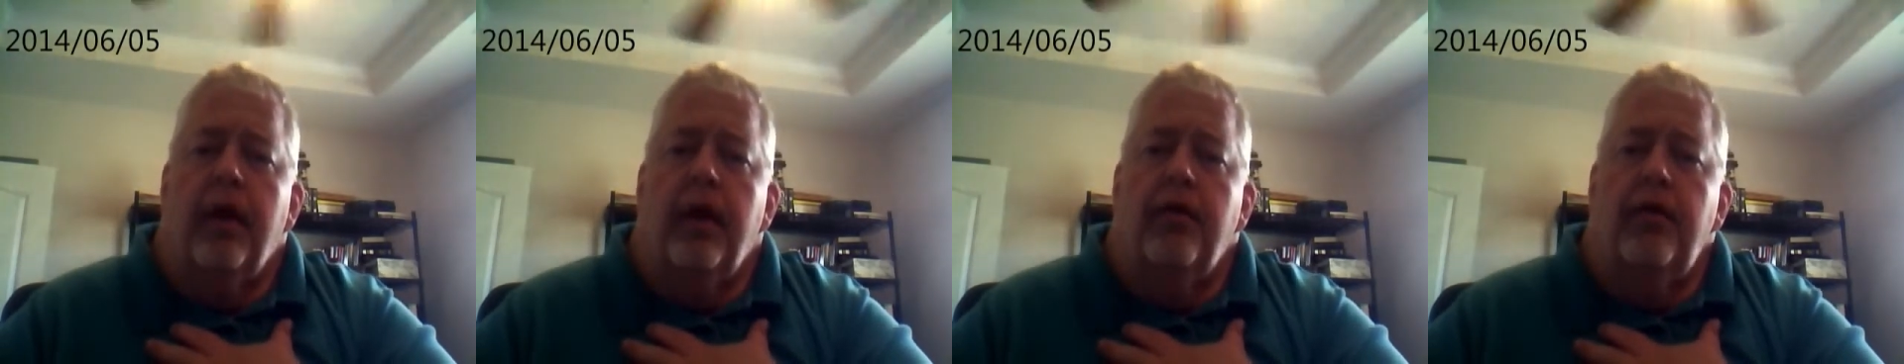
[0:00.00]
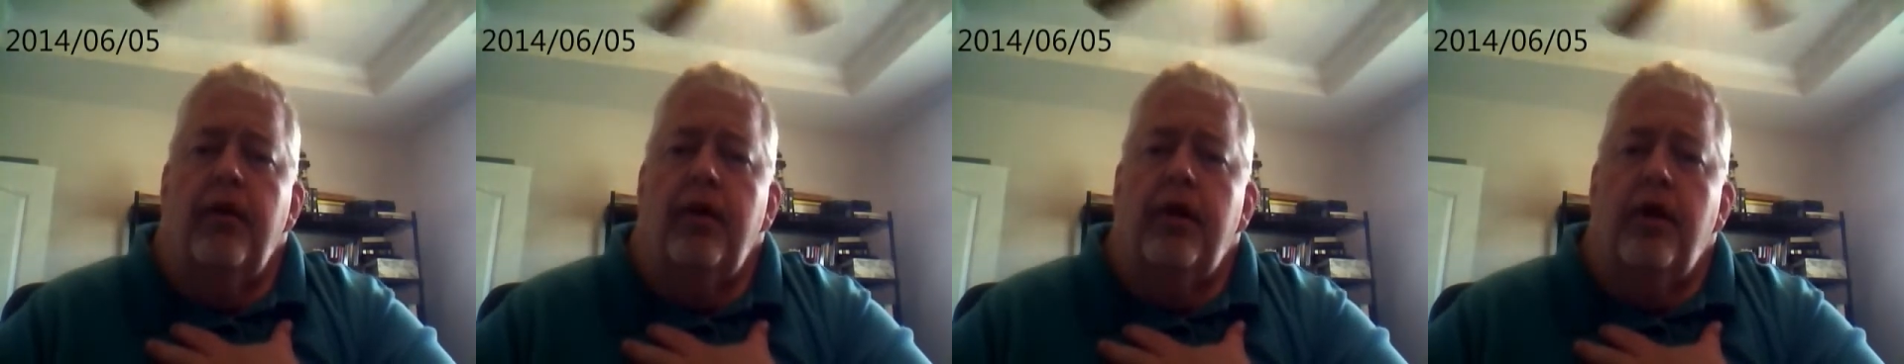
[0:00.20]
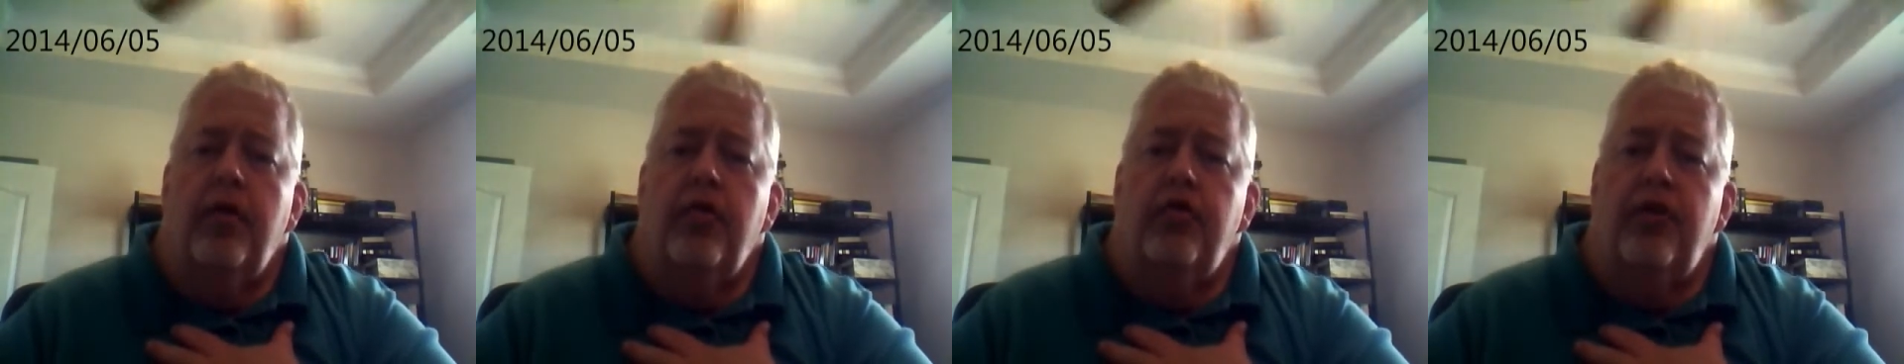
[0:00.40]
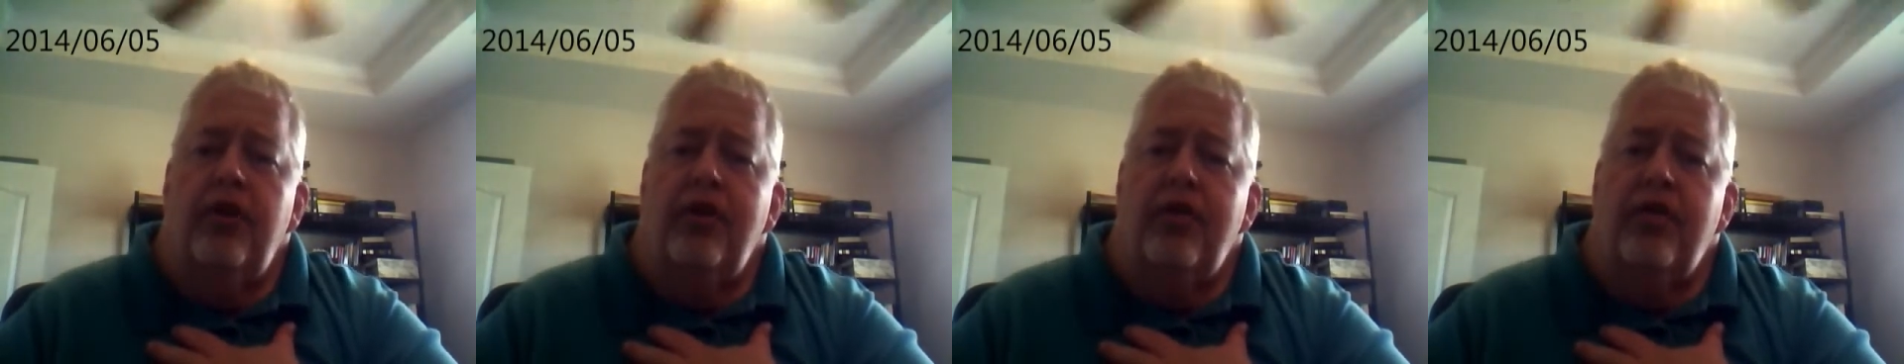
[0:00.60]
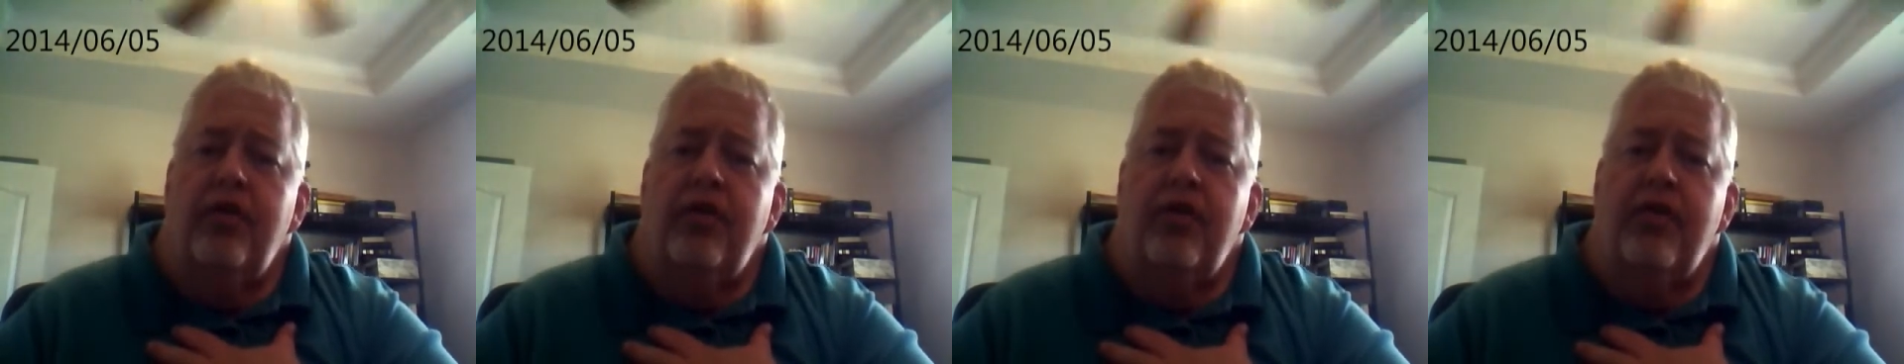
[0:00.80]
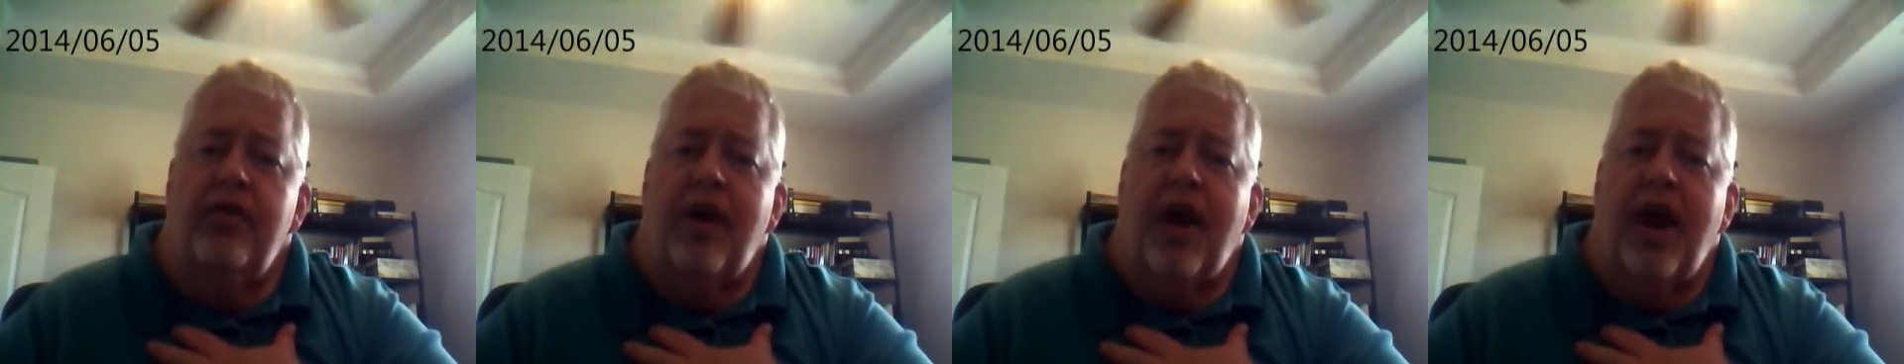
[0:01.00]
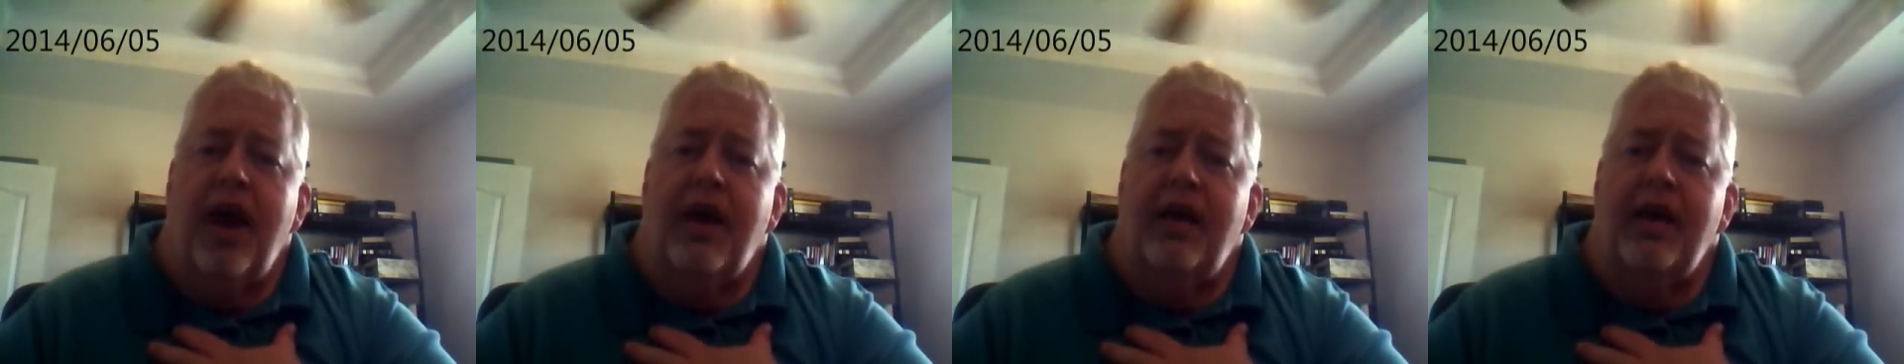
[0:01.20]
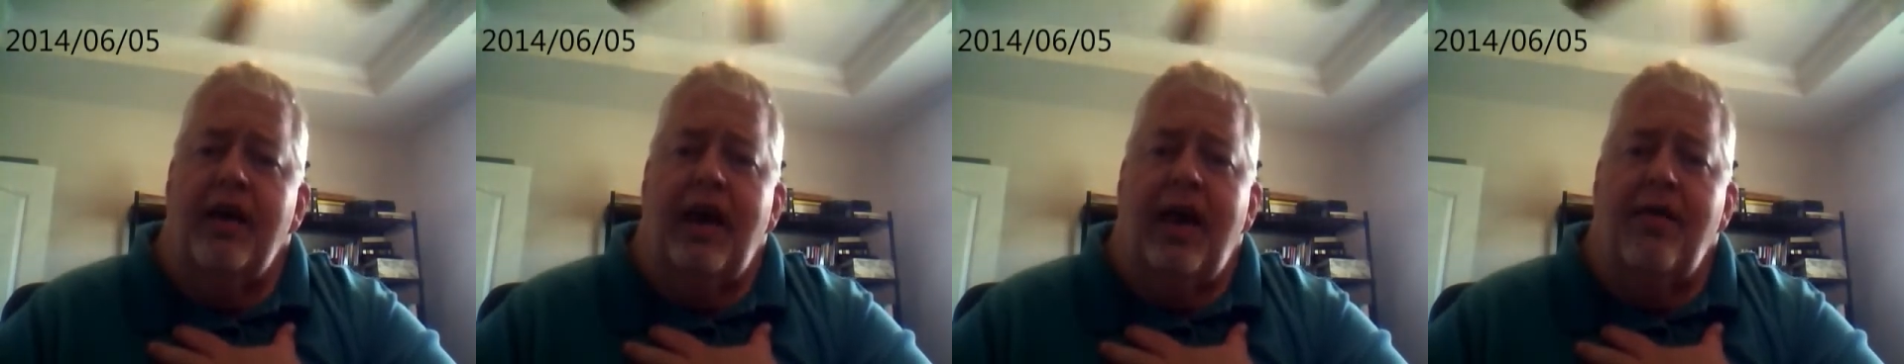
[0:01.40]
you know, Jesus
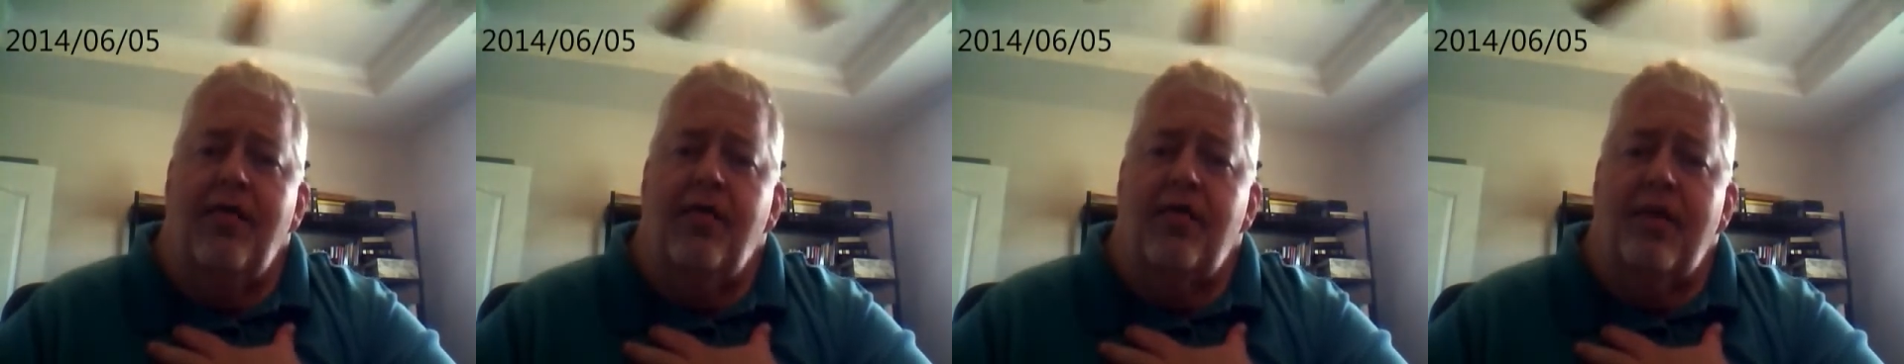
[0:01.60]
died and gave